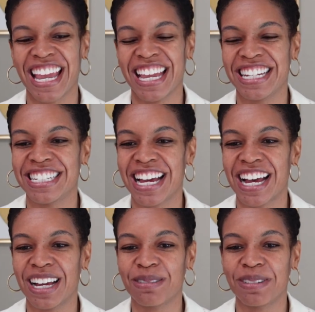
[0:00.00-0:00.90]
and
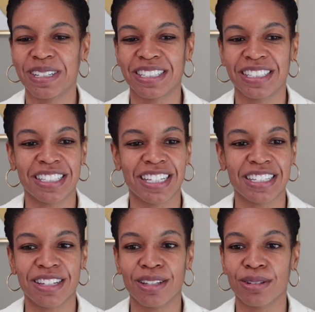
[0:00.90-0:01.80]
I will
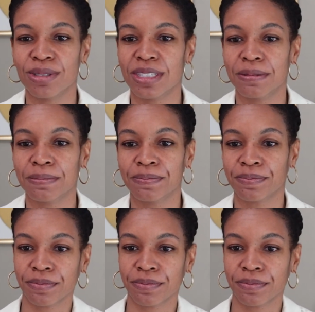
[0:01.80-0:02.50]
get to those.